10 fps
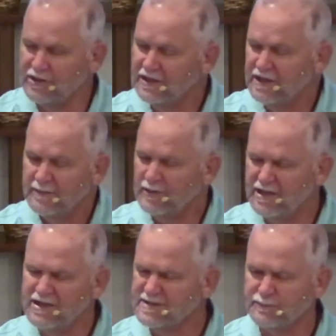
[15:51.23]
but, but
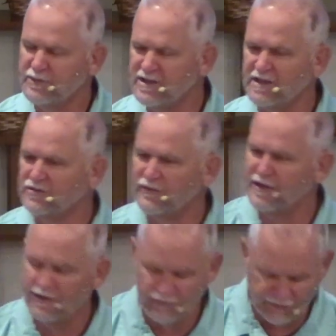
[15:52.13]
he's speaking to
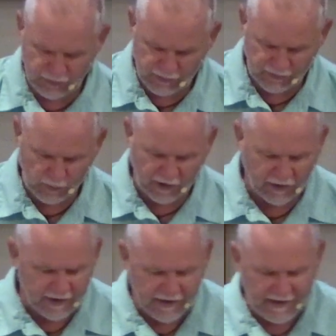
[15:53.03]
the other two as well.